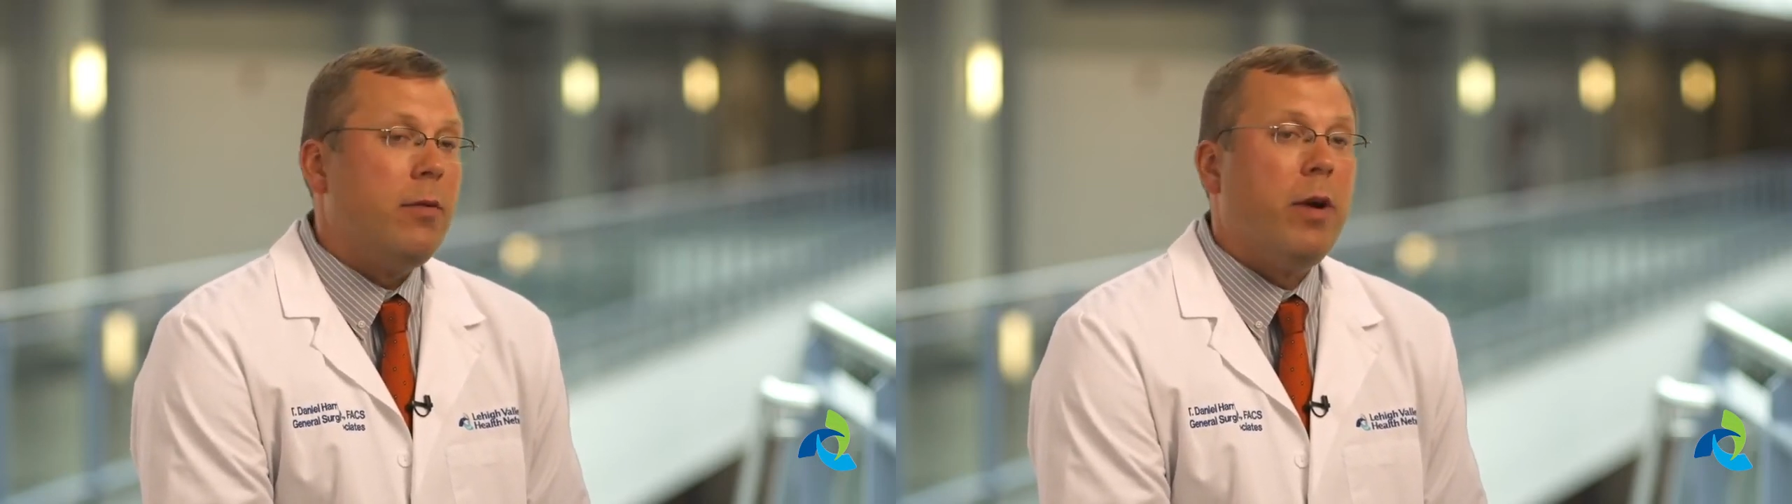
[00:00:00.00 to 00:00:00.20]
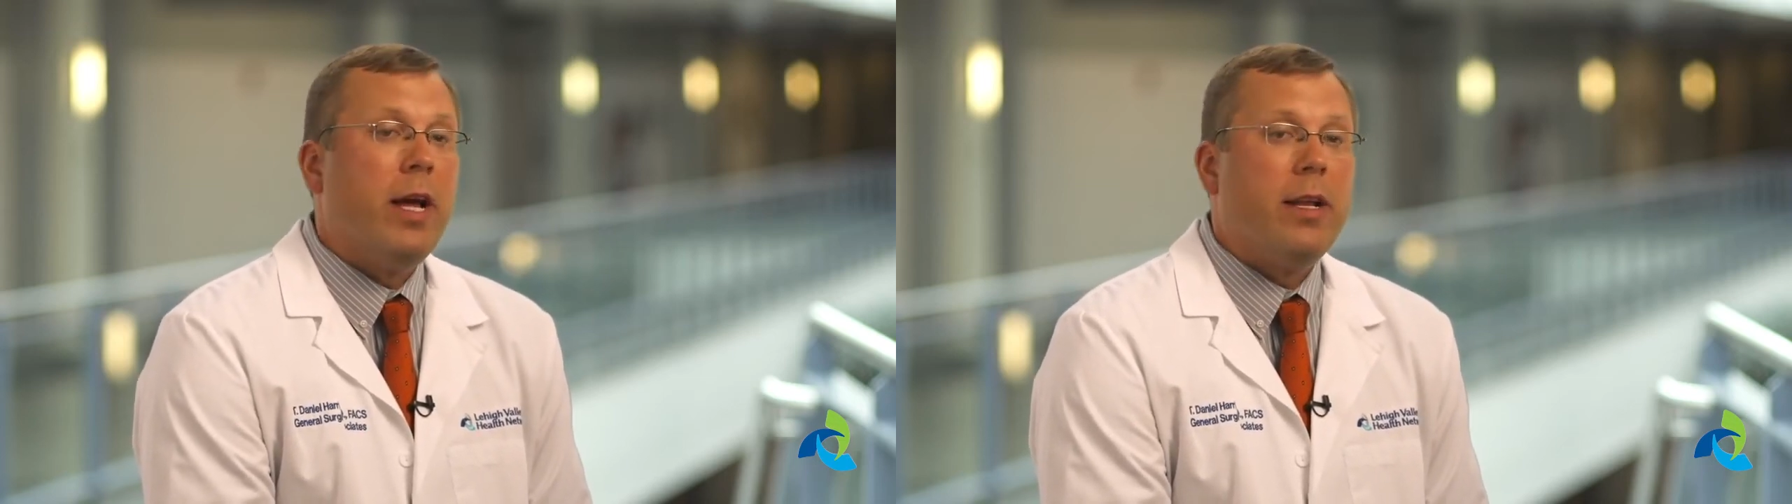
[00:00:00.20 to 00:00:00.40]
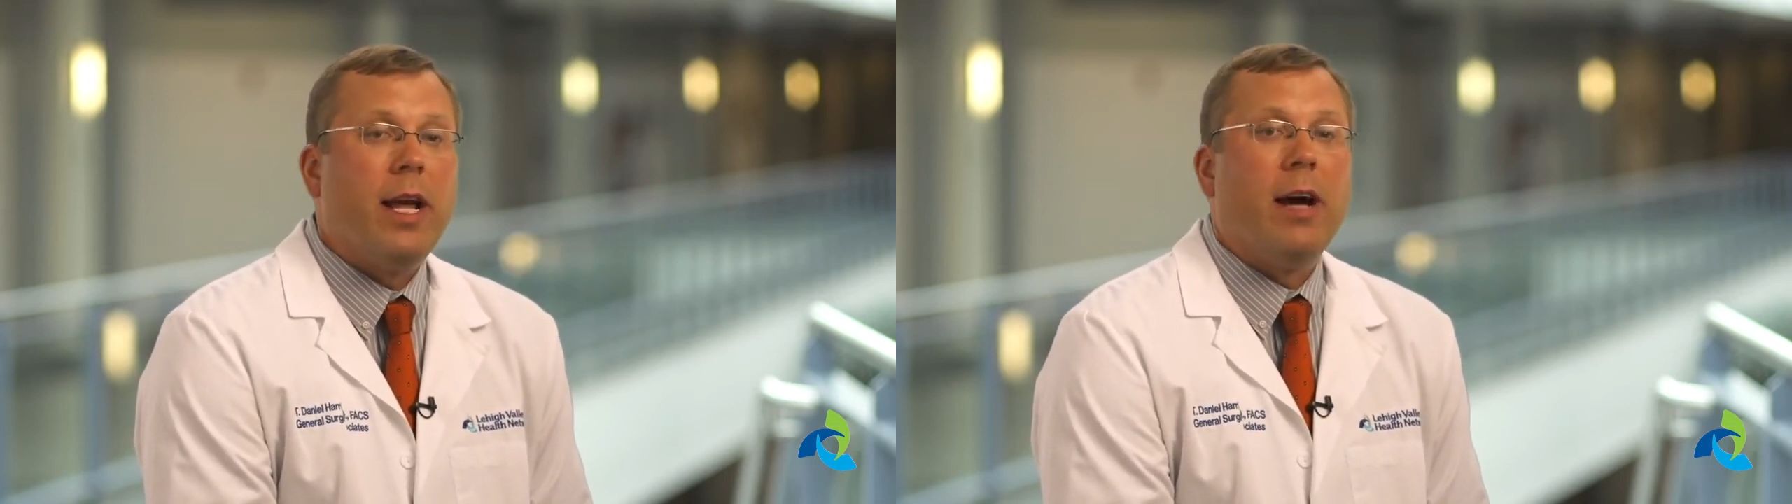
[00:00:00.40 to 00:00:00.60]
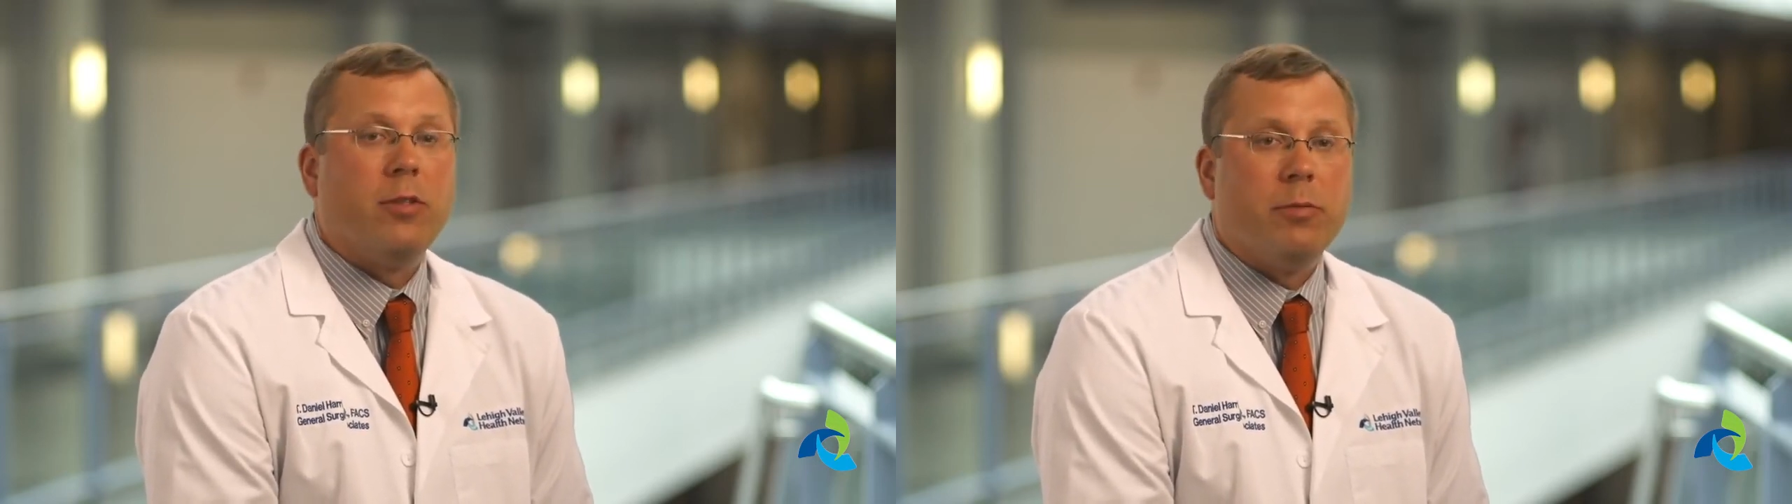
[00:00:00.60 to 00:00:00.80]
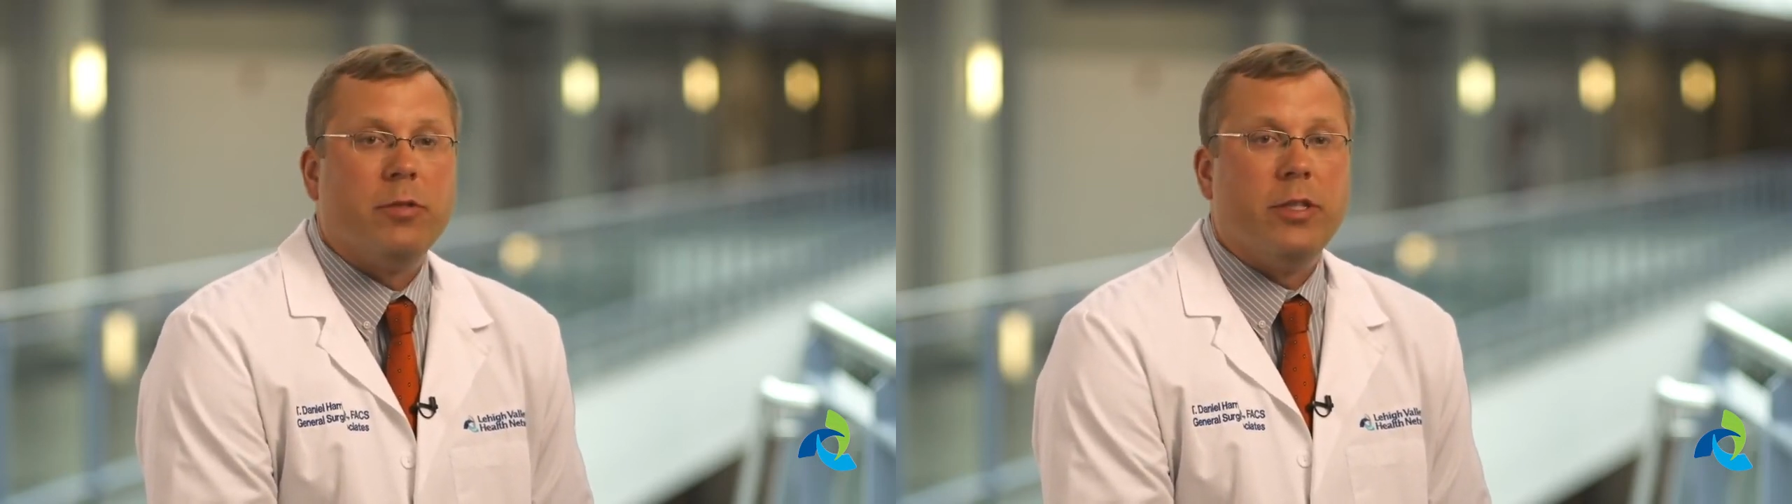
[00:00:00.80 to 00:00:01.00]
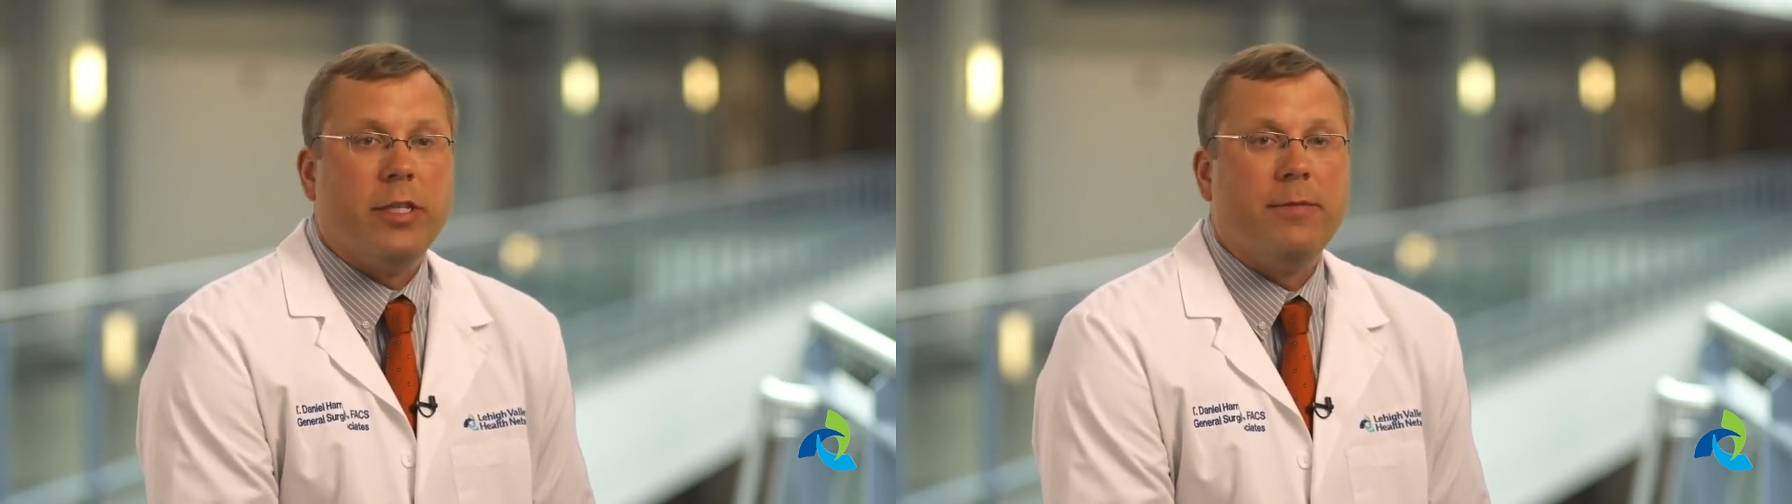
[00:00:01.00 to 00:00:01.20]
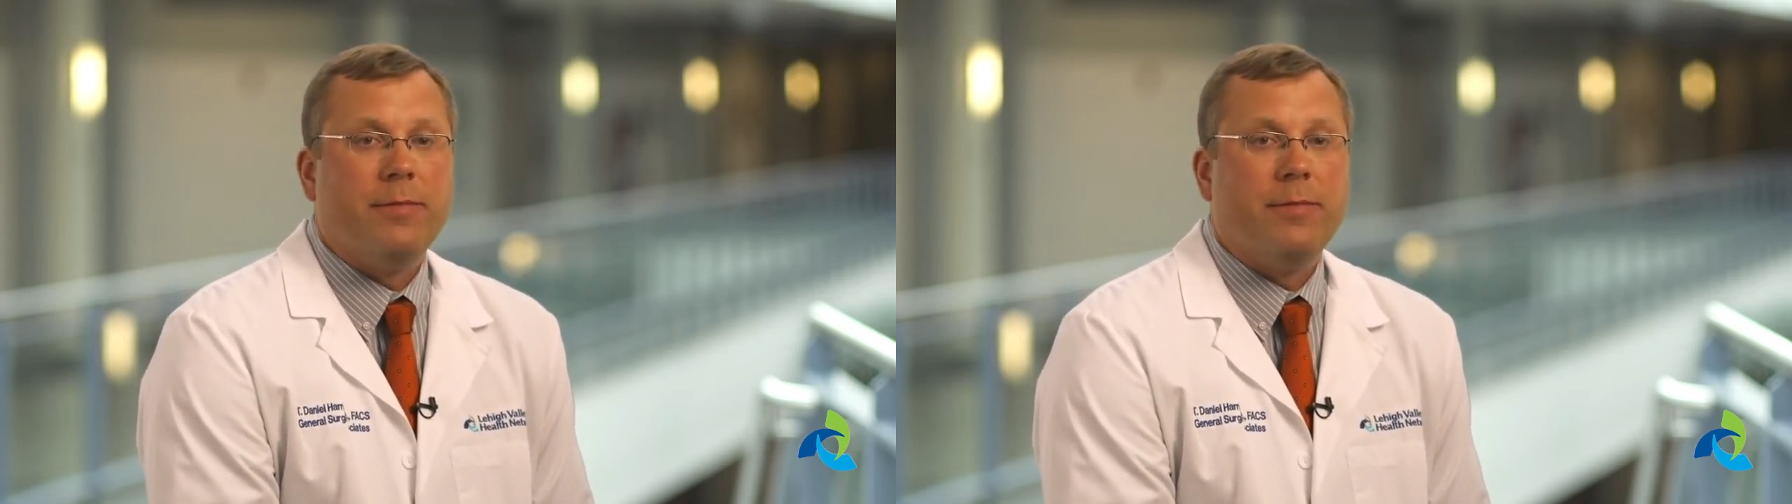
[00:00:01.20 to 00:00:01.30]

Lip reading: when and how to proceed.